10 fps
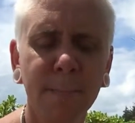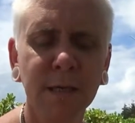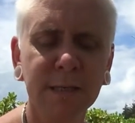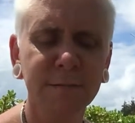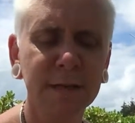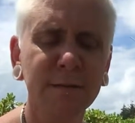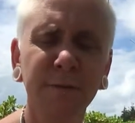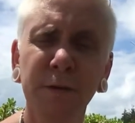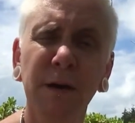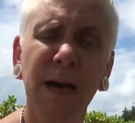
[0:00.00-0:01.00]
Because even
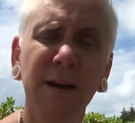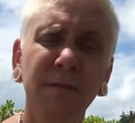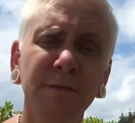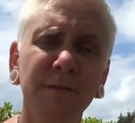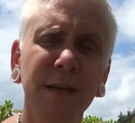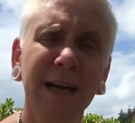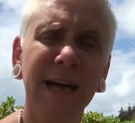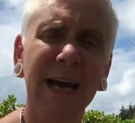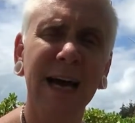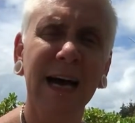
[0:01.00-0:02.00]
if you have
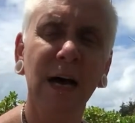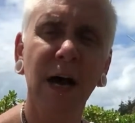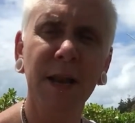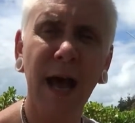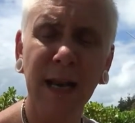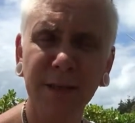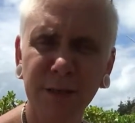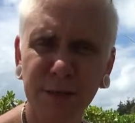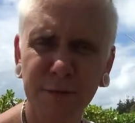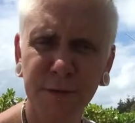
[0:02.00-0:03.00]
an
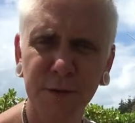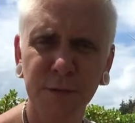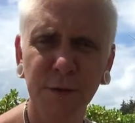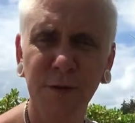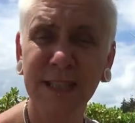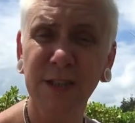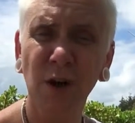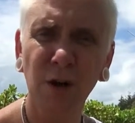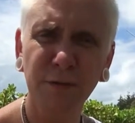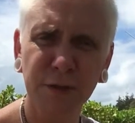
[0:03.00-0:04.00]
allergy to food or an
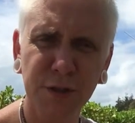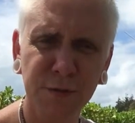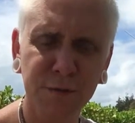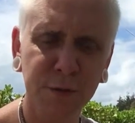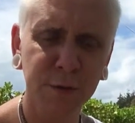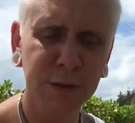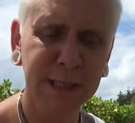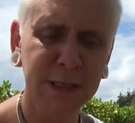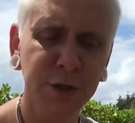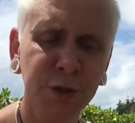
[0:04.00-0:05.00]
intolerance to food,
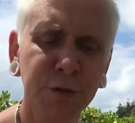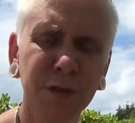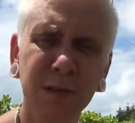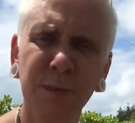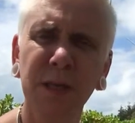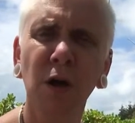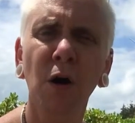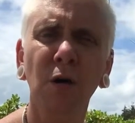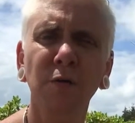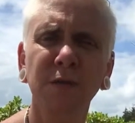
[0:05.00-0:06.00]
it is usually
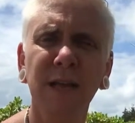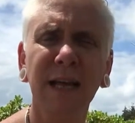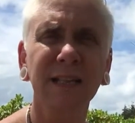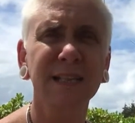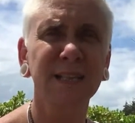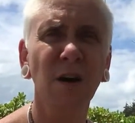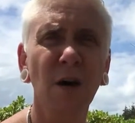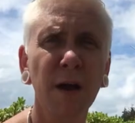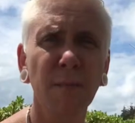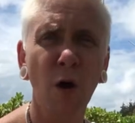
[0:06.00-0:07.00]
because at the
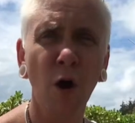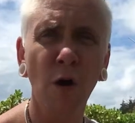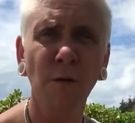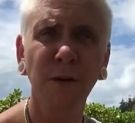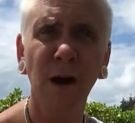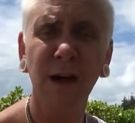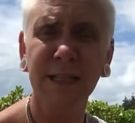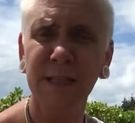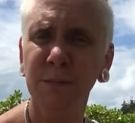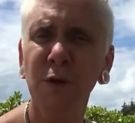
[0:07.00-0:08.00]
time of a
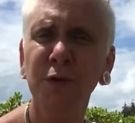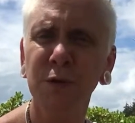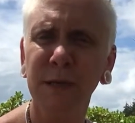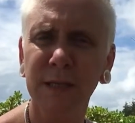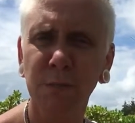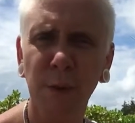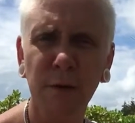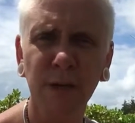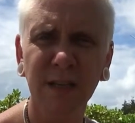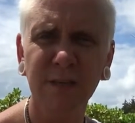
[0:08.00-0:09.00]
heightened emotional
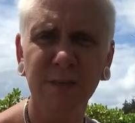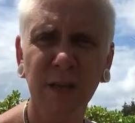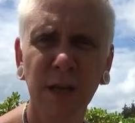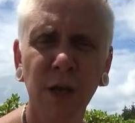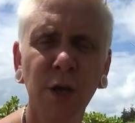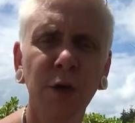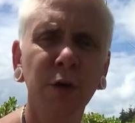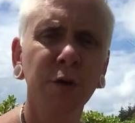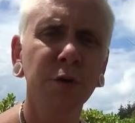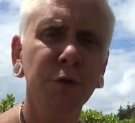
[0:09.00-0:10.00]
experience,
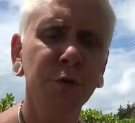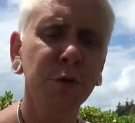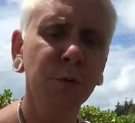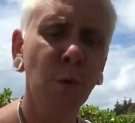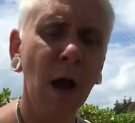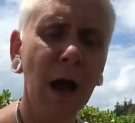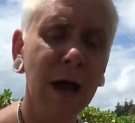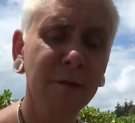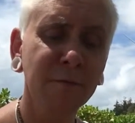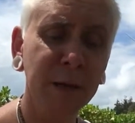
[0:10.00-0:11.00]
you
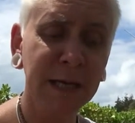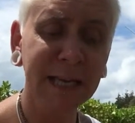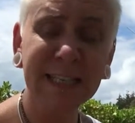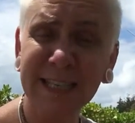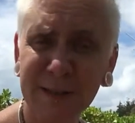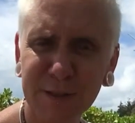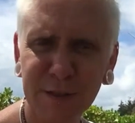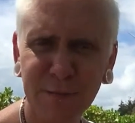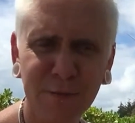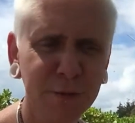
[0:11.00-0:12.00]
have been eating a
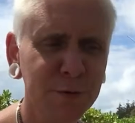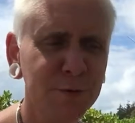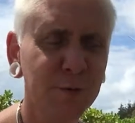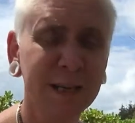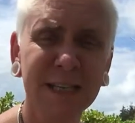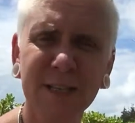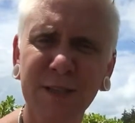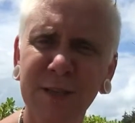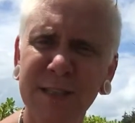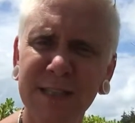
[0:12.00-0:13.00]
certain food or in a
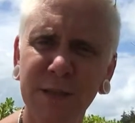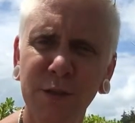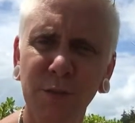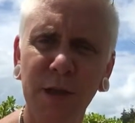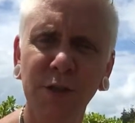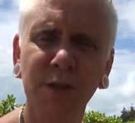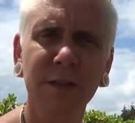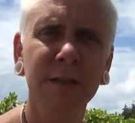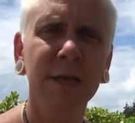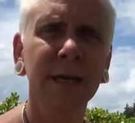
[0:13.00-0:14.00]
certain
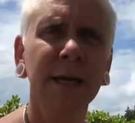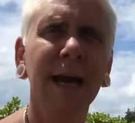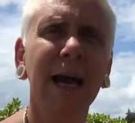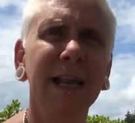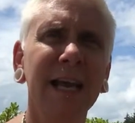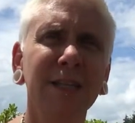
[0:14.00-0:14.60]
situation, and